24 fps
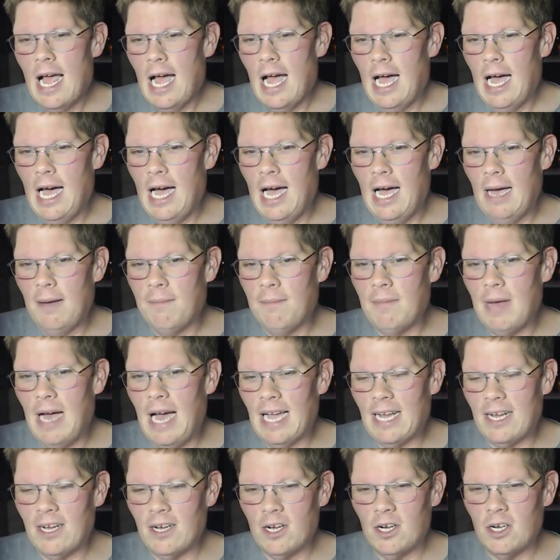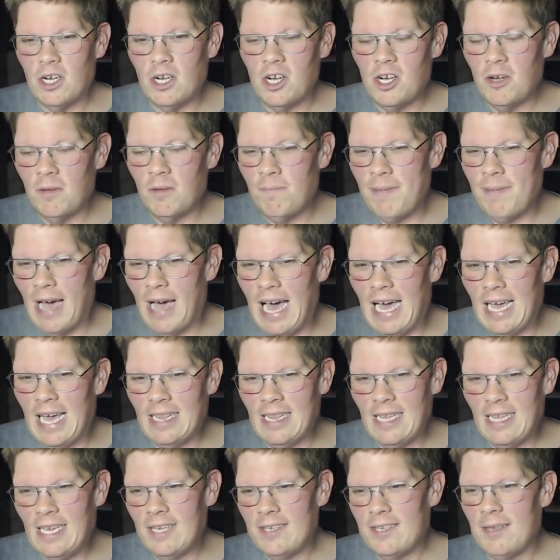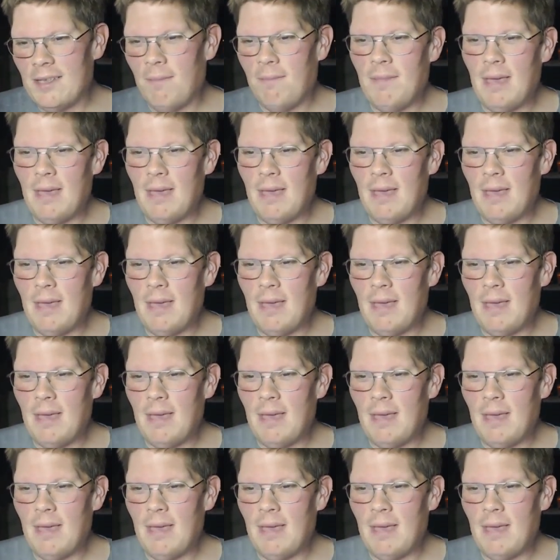Um, I could buy these and